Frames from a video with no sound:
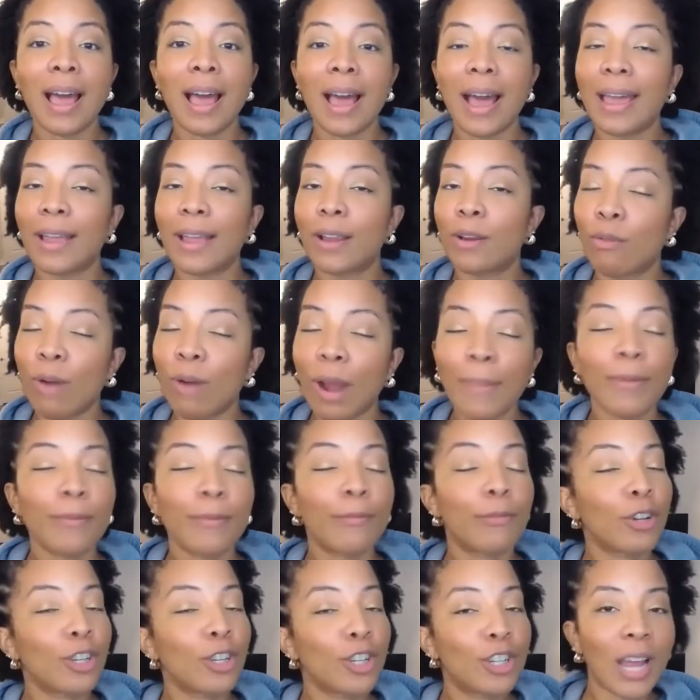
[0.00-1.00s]
I grab the
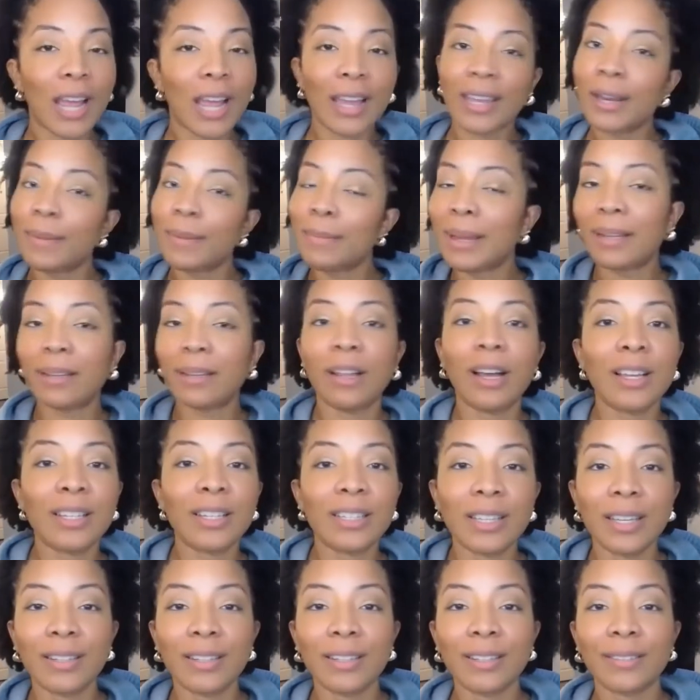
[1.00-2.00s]
first jacket in my
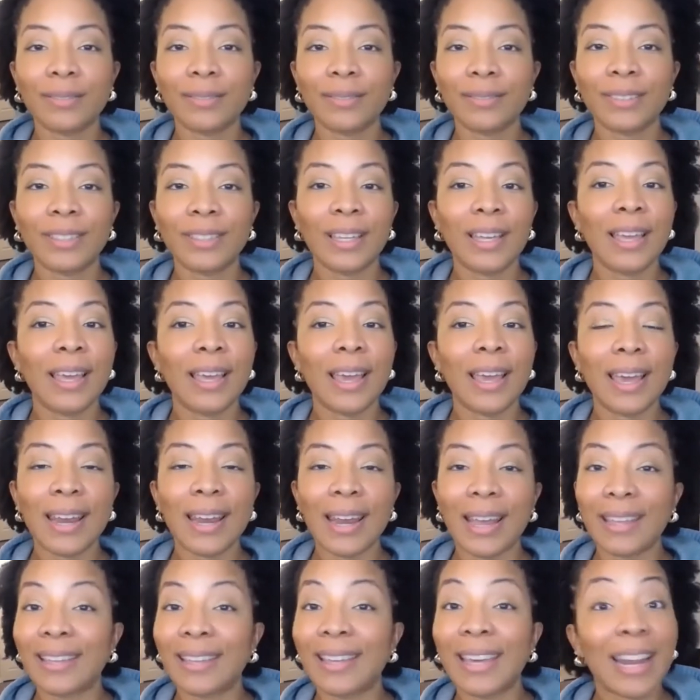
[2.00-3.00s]
closet and
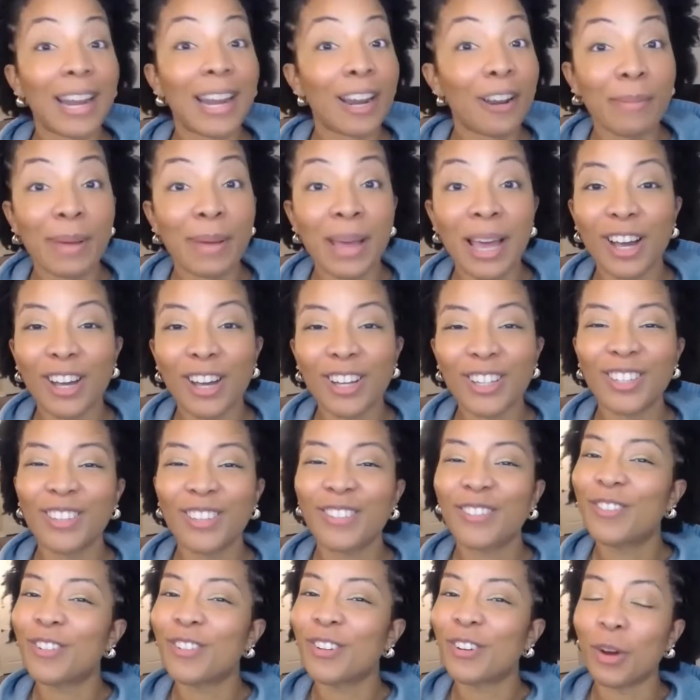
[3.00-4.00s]
I get out of my house
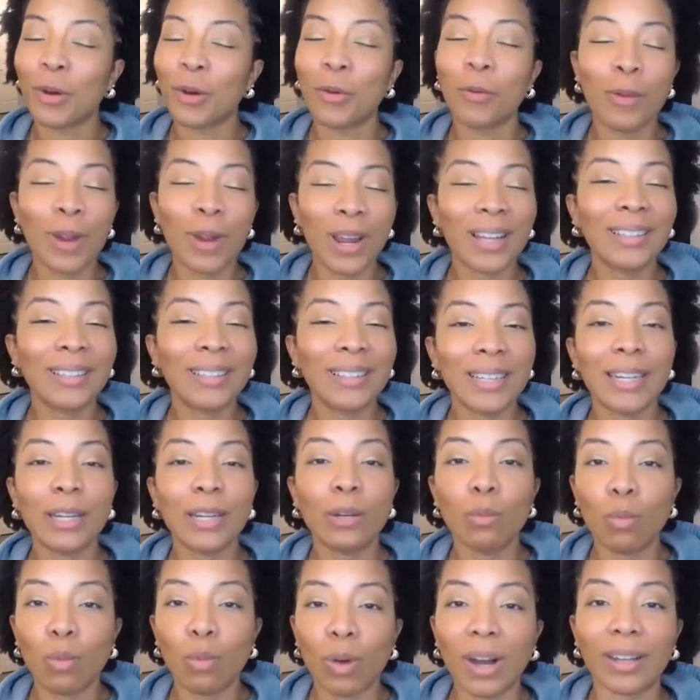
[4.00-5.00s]
for a
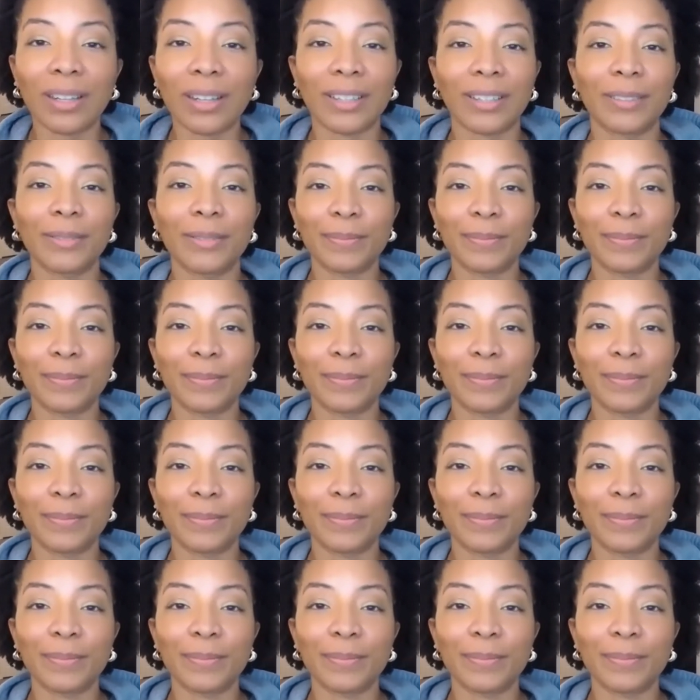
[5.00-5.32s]
well-needed walk.